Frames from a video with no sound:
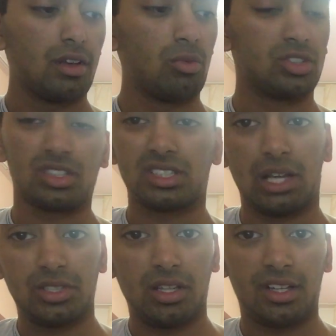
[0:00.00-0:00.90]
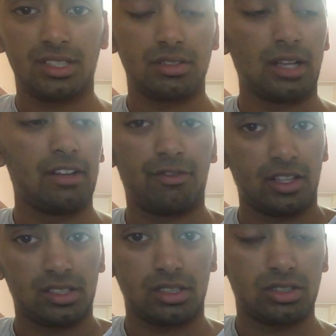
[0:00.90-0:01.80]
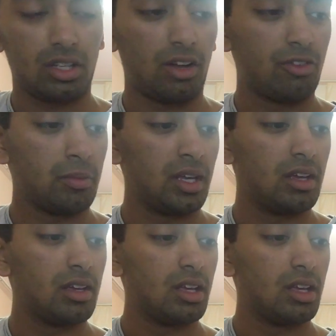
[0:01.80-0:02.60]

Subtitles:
Which just sounds nice and it fits the style for me.